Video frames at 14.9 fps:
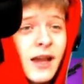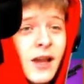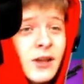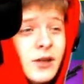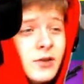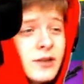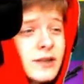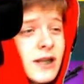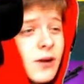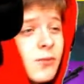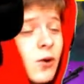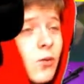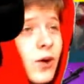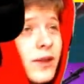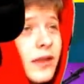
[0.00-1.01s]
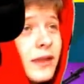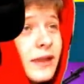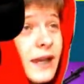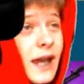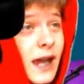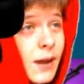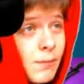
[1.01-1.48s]
use some with
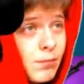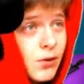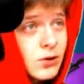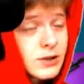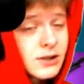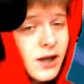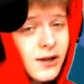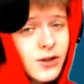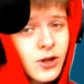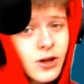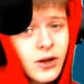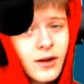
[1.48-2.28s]
the impulse launcher,